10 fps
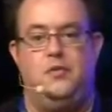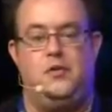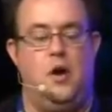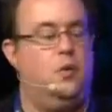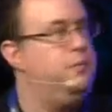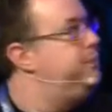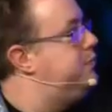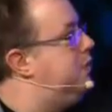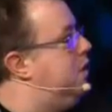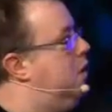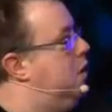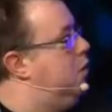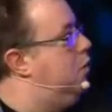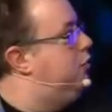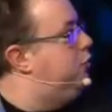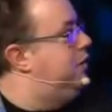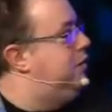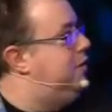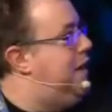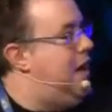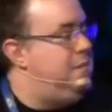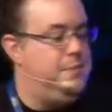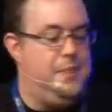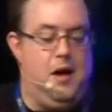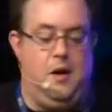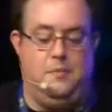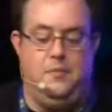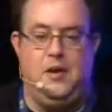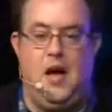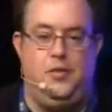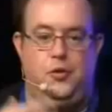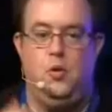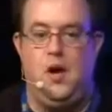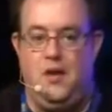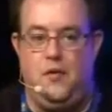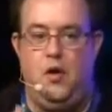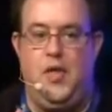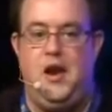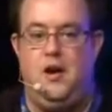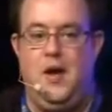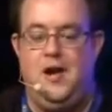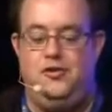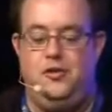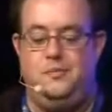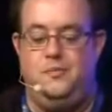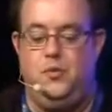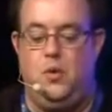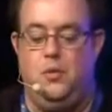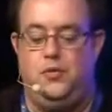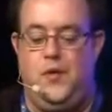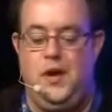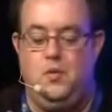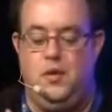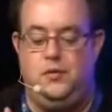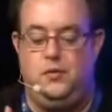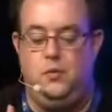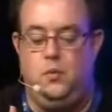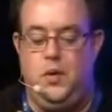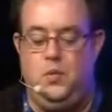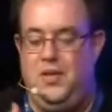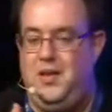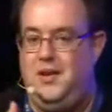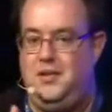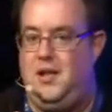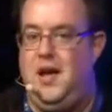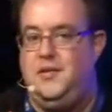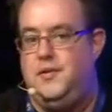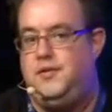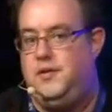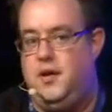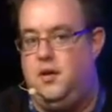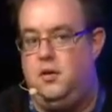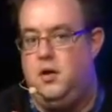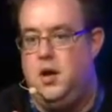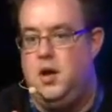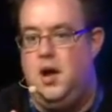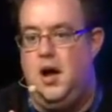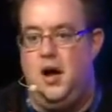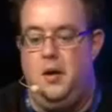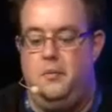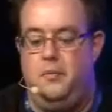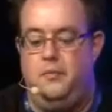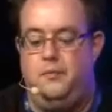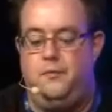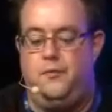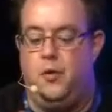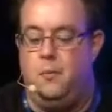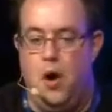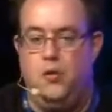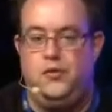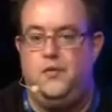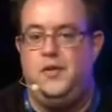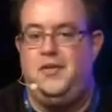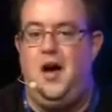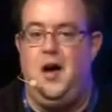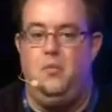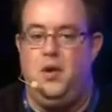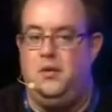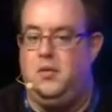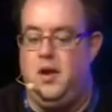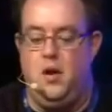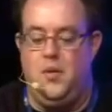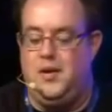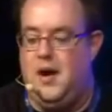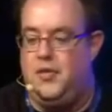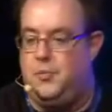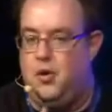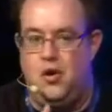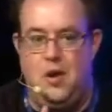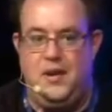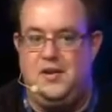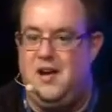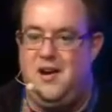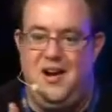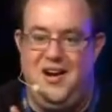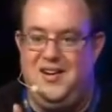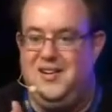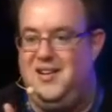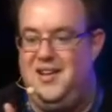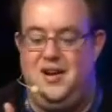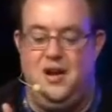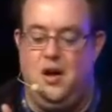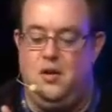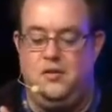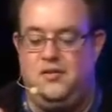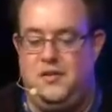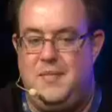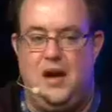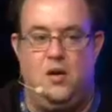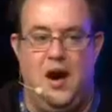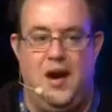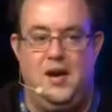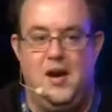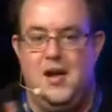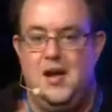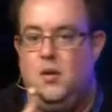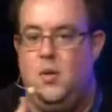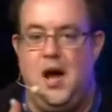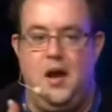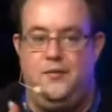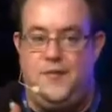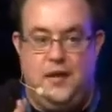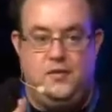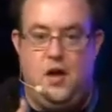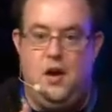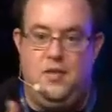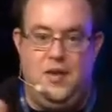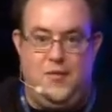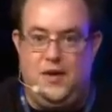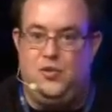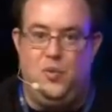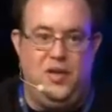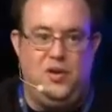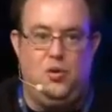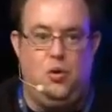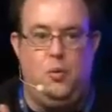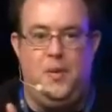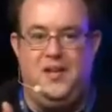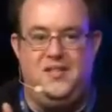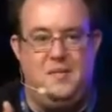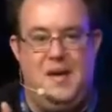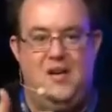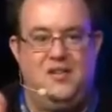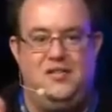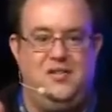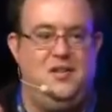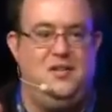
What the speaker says: So once we did that, got through kind of all that iteration, what was funny was we really didn't like the skill for most of the time. We got the programming done on it, and I don't know, it doesn't seem that great. We got effects on it, and the effects were really cool, but somehow it just